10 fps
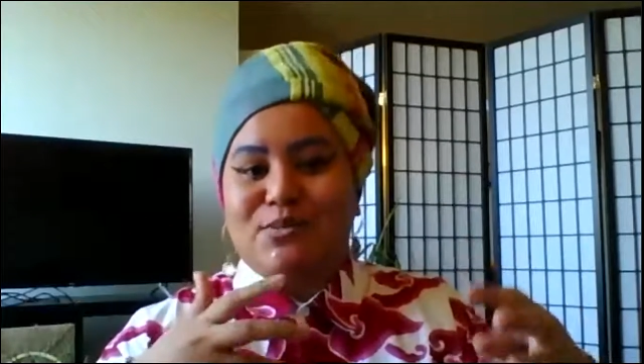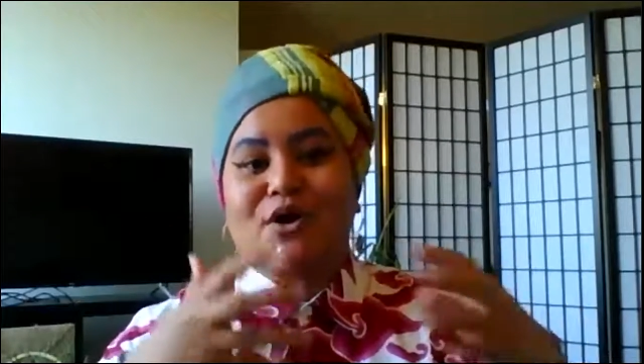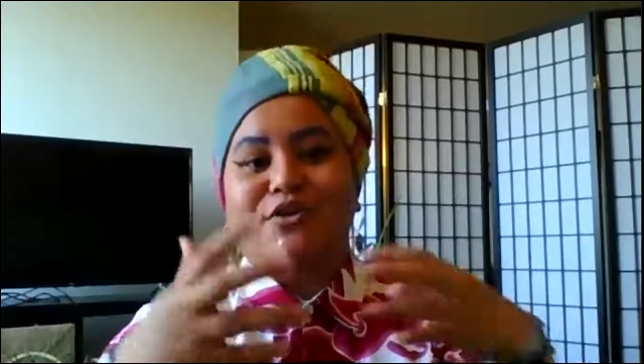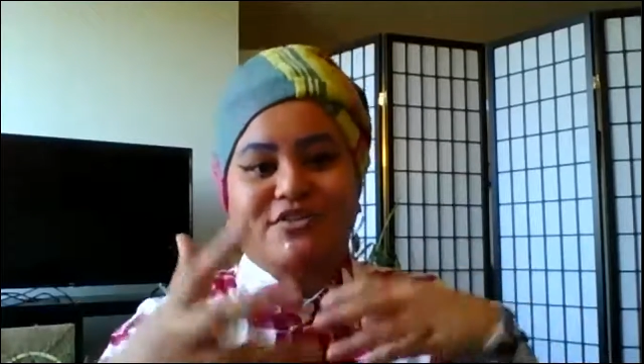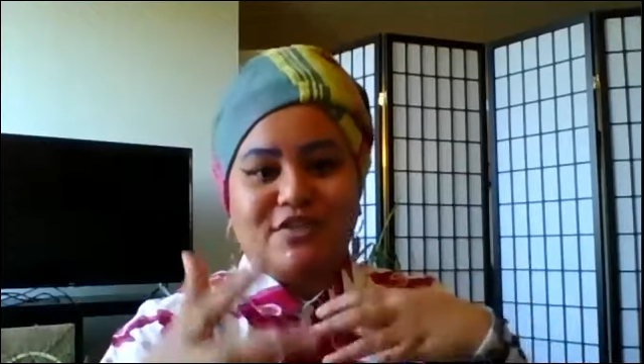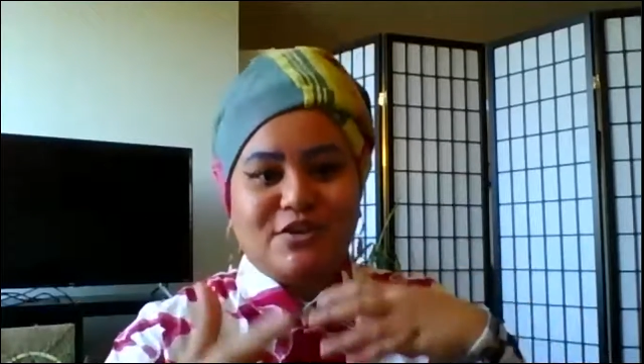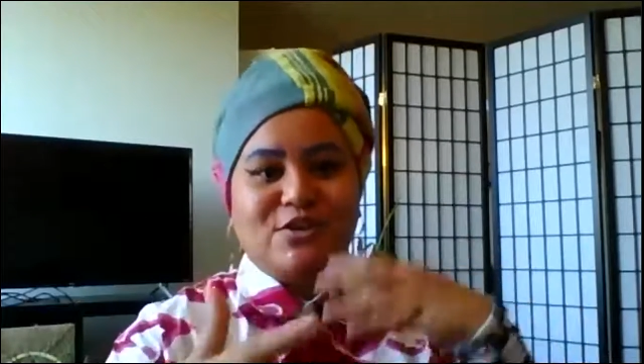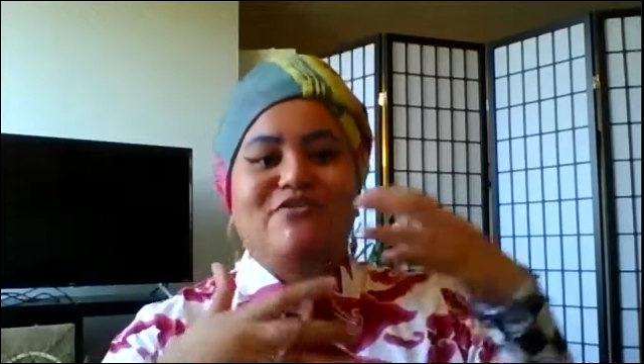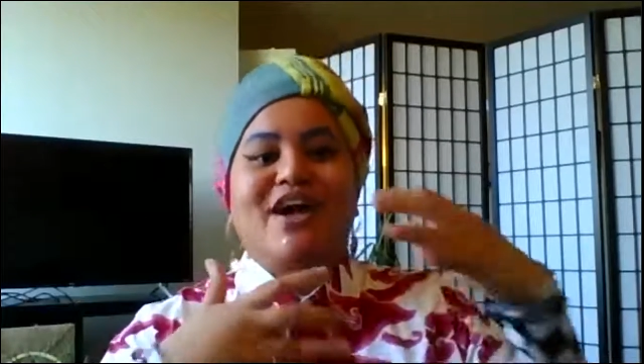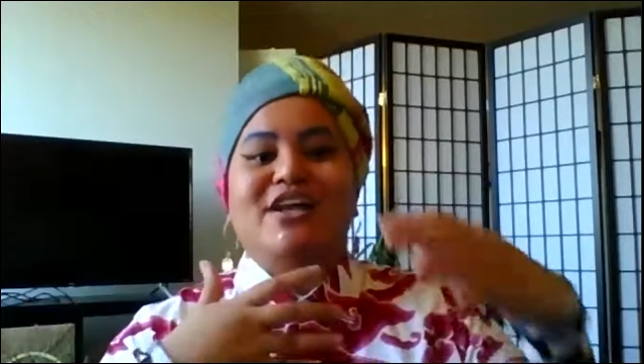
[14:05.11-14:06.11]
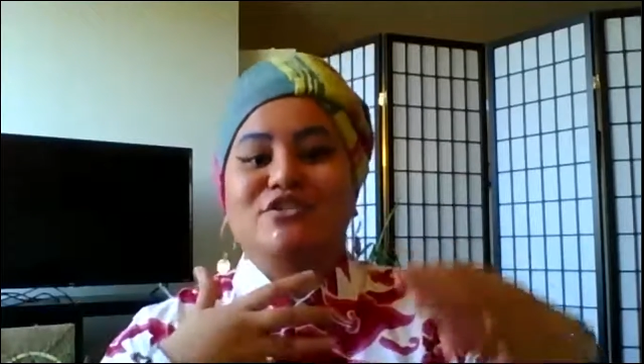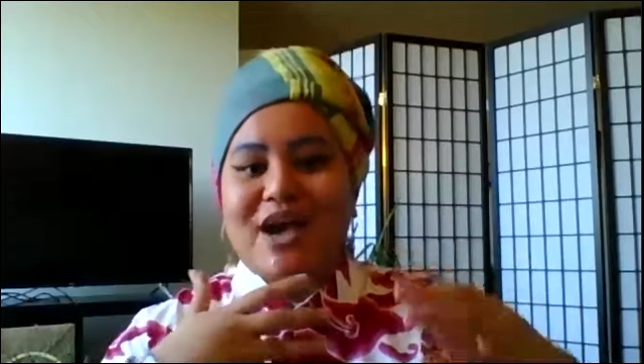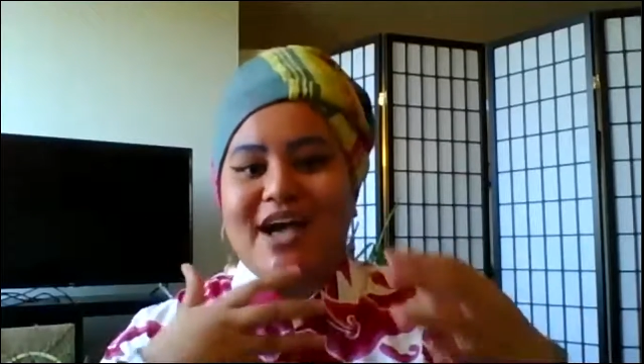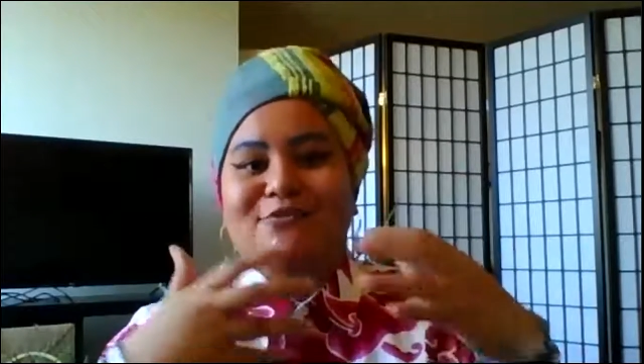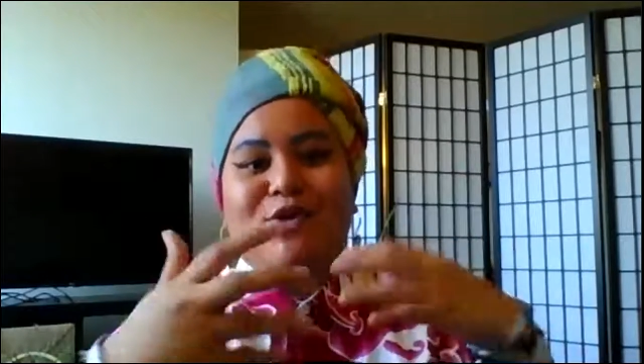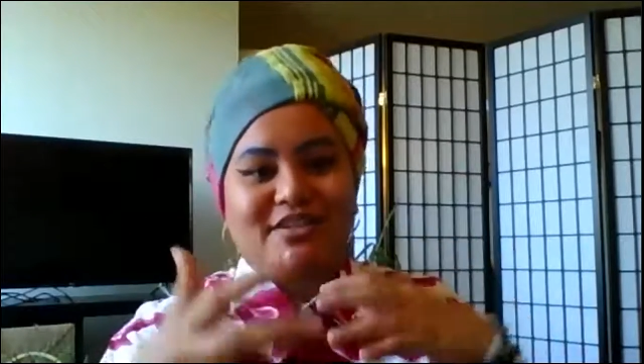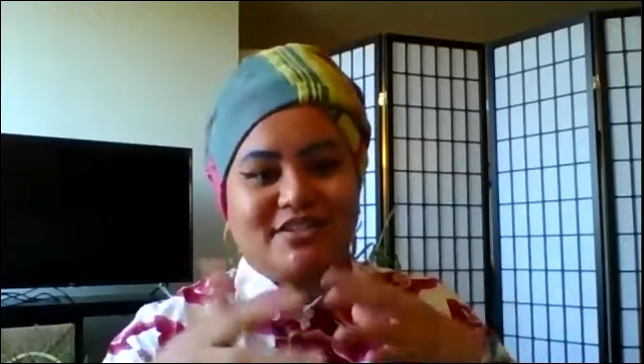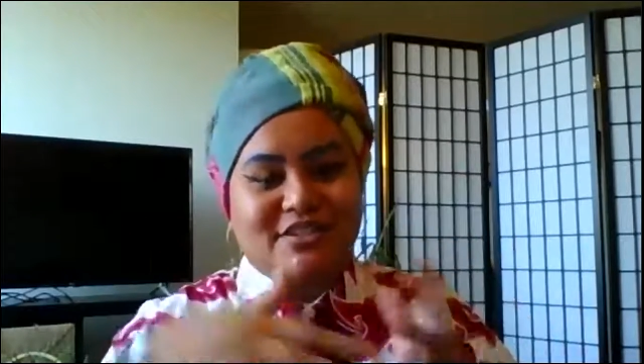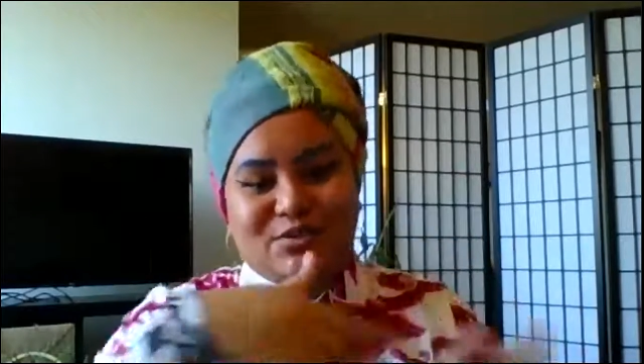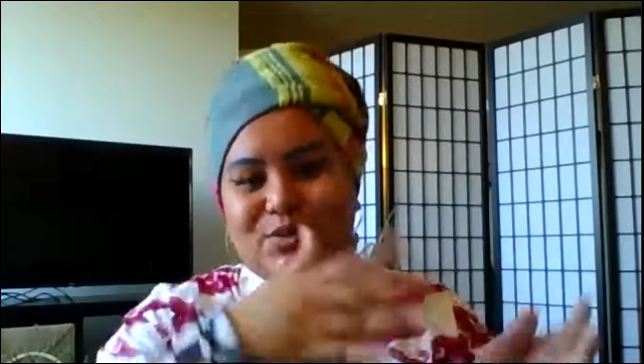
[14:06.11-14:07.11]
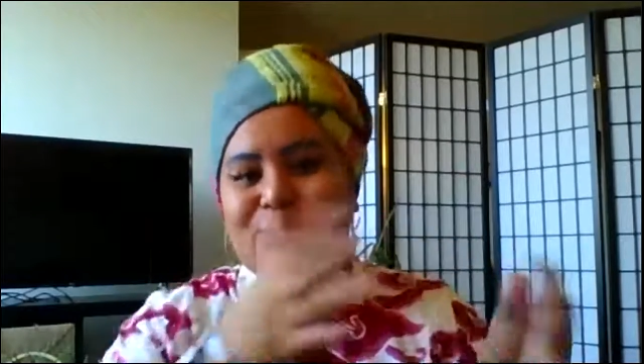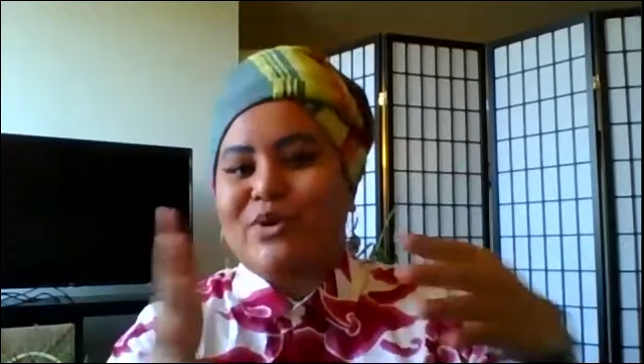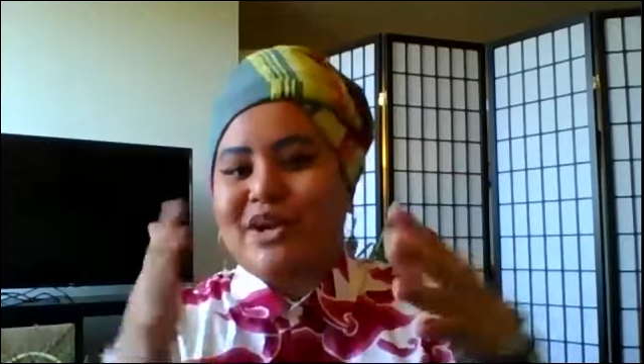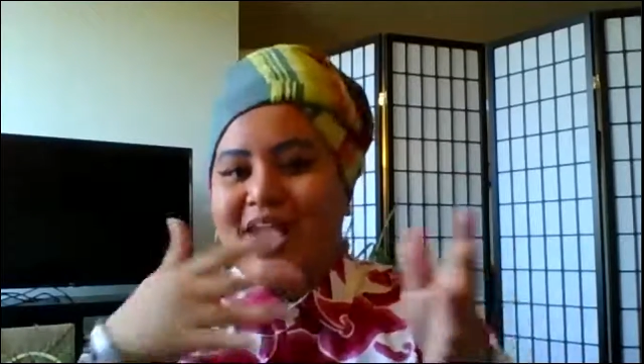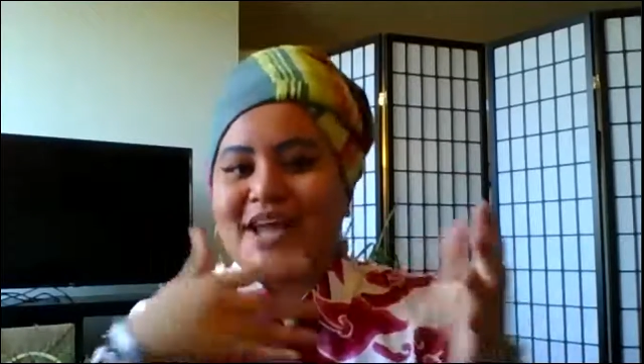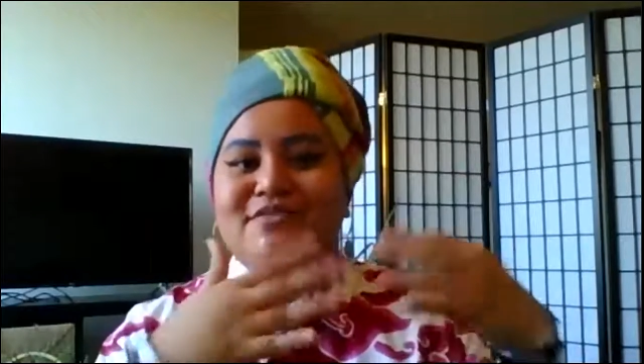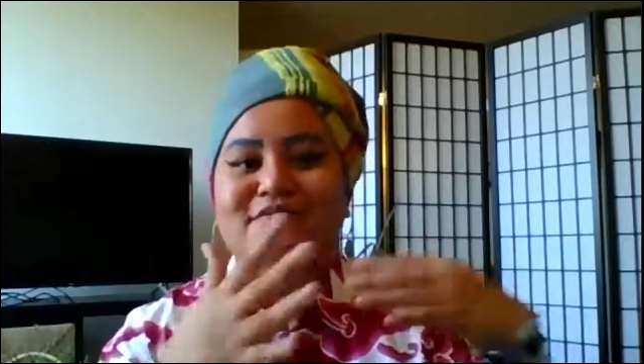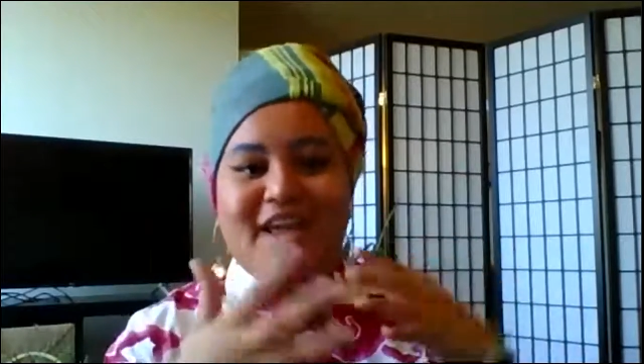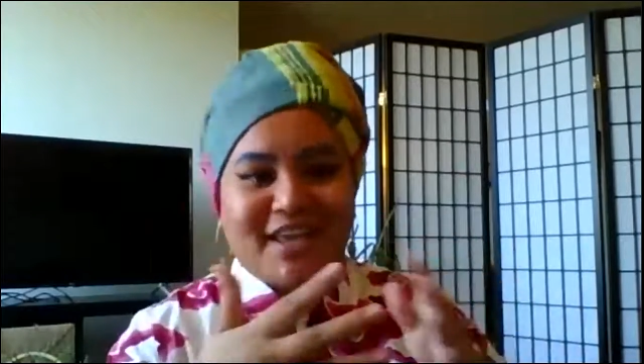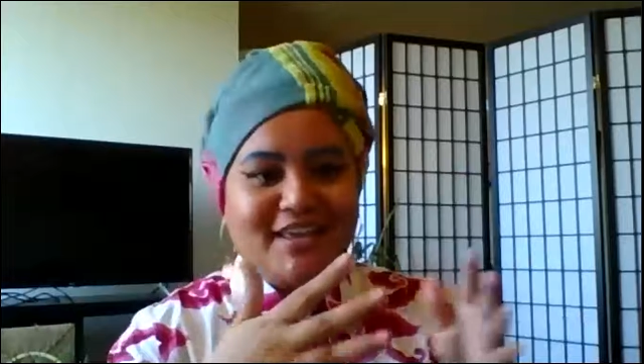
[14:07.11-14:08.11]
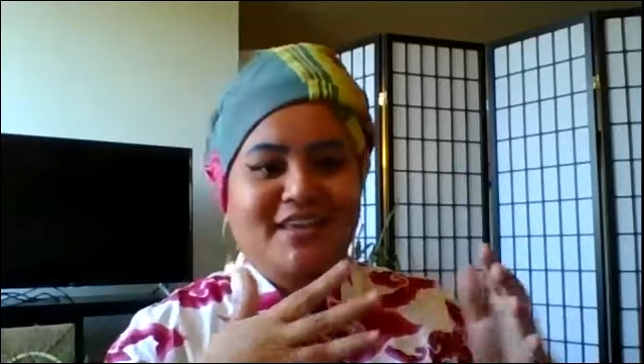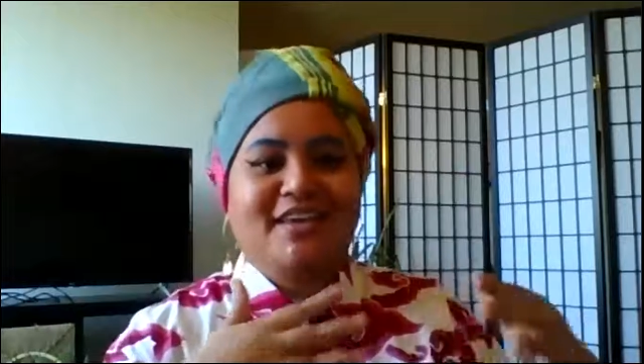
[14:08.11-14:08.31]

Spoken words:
But also, if I do have questions, we're kind of like,